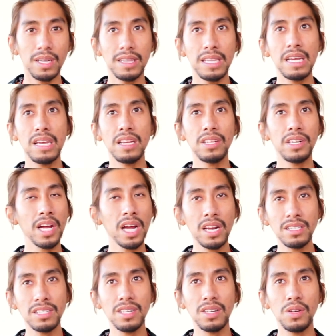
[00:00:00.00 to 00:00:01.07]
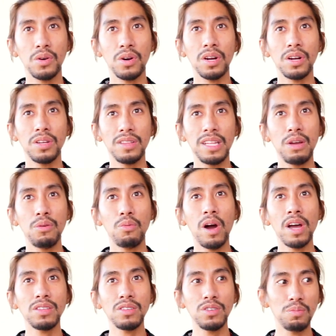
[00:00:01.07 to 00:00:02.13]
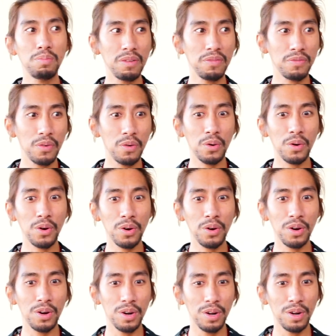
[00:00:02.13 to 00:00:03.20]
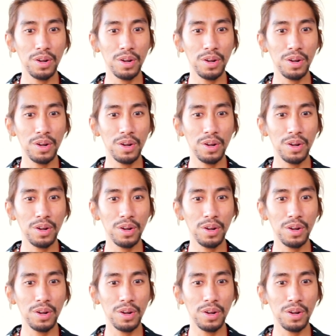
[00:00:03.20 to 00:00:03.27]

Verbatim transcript: They they're not insecure. They want you before